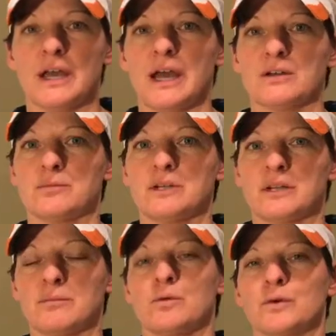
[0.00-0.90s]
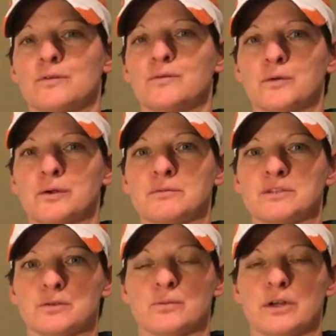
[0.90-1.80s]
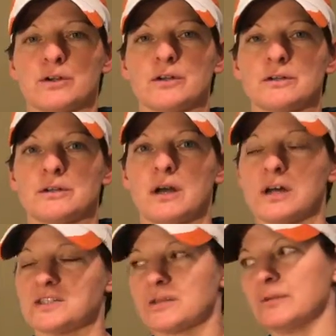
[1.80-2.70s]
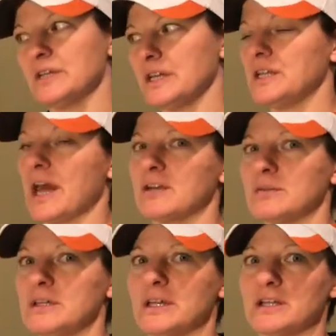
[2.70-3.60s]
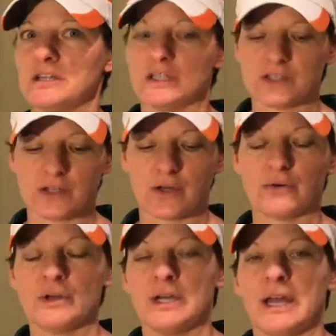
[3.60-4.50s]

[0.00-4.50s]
how to become more informed as a runner on some of the anatomy that you need to know,